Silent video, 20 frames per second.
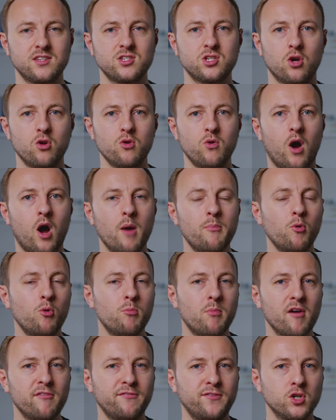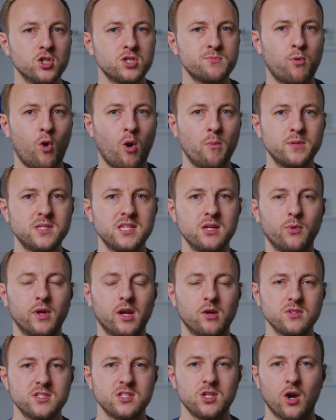So I bought my first property when I was